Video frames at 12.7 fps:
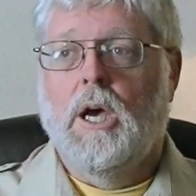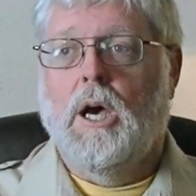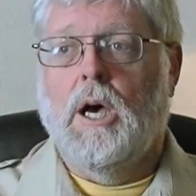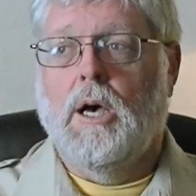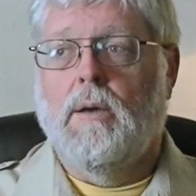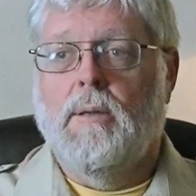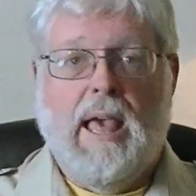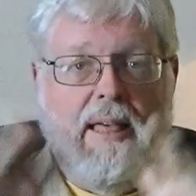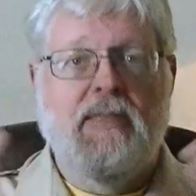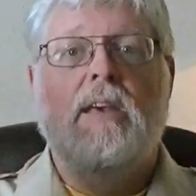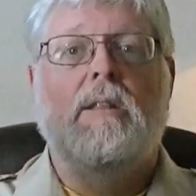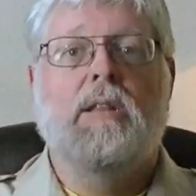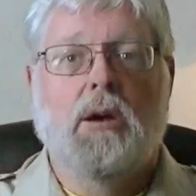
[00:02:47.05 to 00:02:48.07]
uh, and
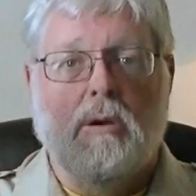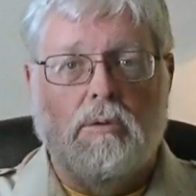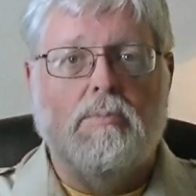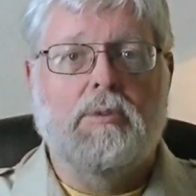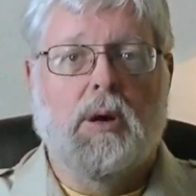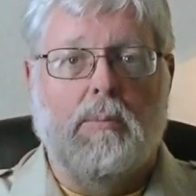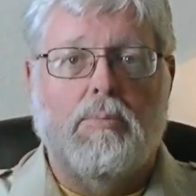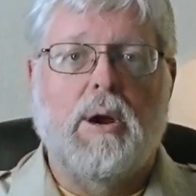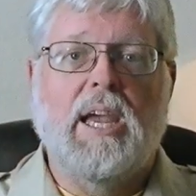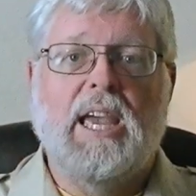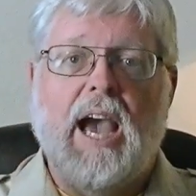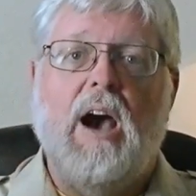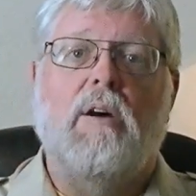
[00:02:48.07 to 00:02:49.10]
then they'll they'll
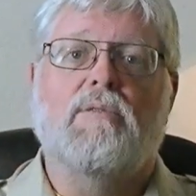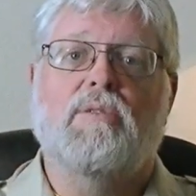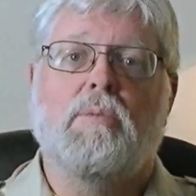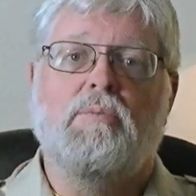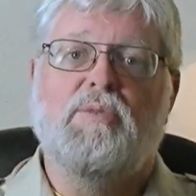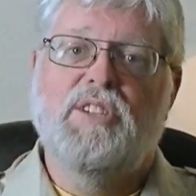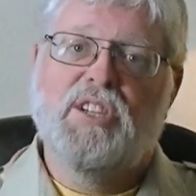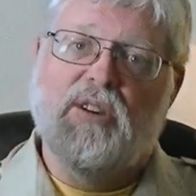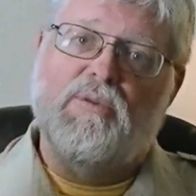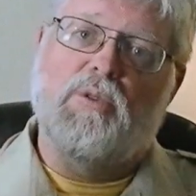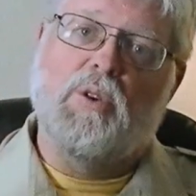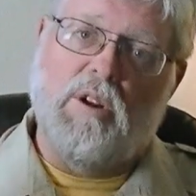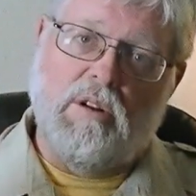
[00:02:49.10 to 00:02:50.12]
break out from
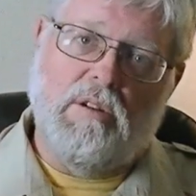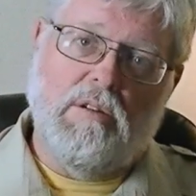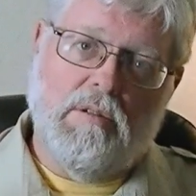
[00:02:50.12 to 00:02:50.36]
different